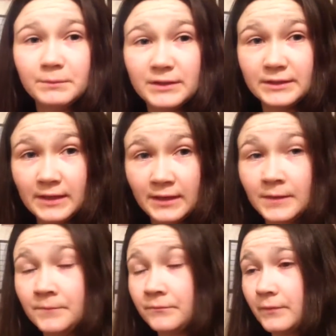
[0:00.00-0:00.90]
But yeah,
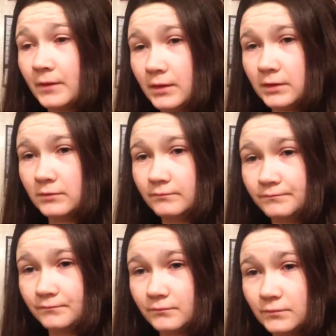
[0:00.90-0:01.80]

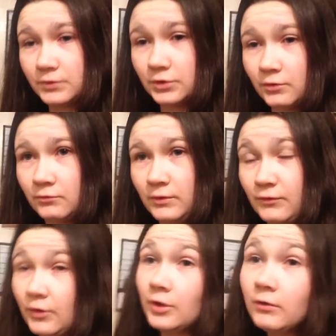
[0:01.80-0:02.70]
so
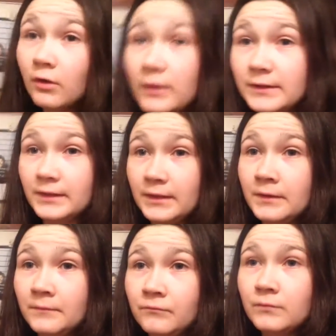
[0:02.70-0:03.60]
if I don't like it,